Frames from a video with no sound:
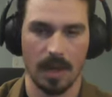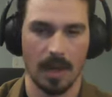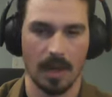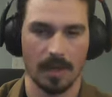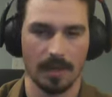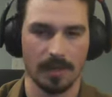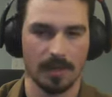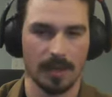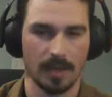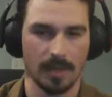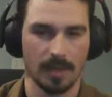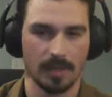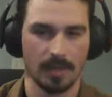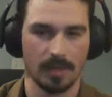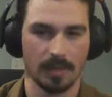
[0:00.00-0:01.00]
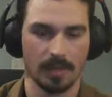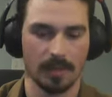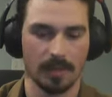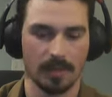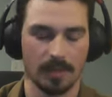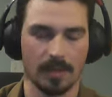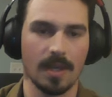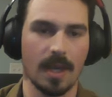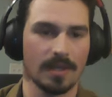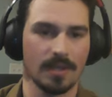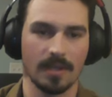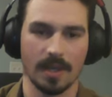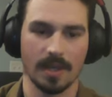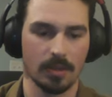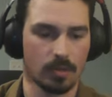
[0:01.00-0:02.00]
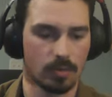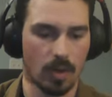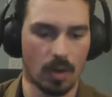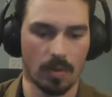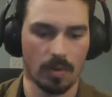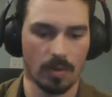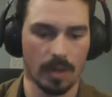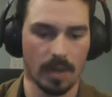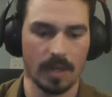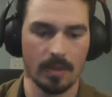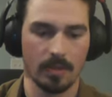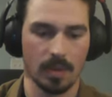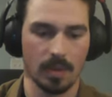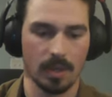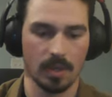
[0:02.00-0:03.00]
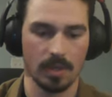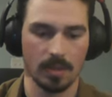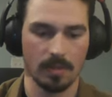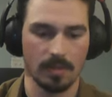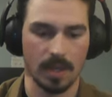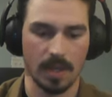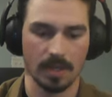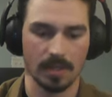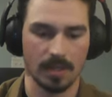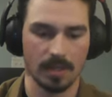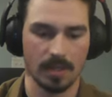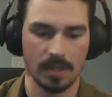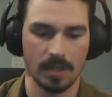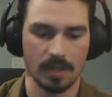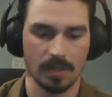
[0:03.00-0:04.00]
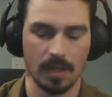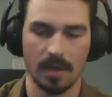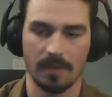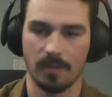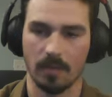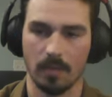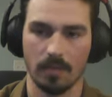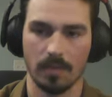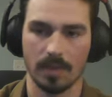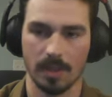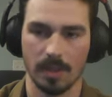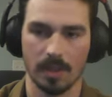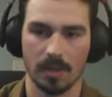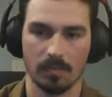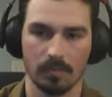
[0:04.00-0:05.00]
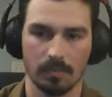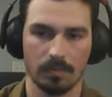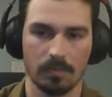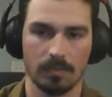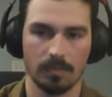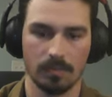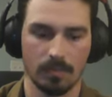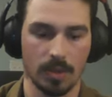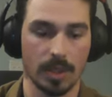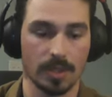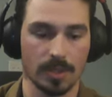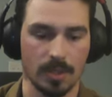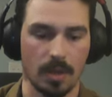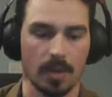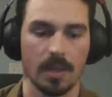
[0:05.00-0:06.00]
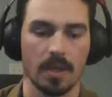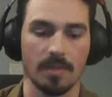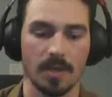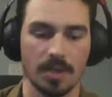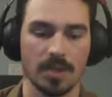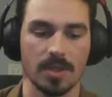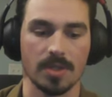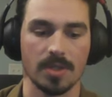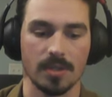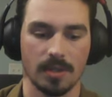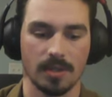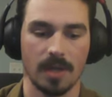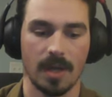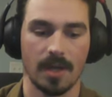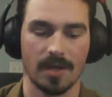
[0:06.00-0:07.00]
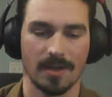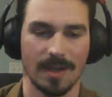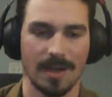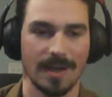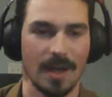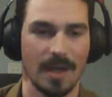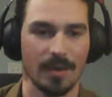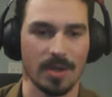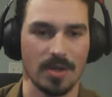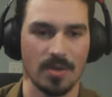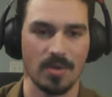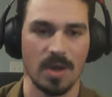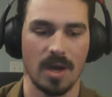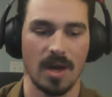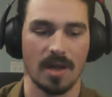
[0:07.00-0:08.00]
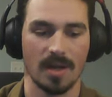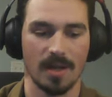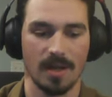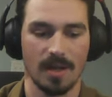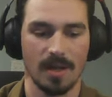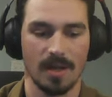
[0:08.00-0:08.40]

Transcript: I think, not to like throw anyone under the bus, I think everyone was getting pretty solid images out of that. How can you not?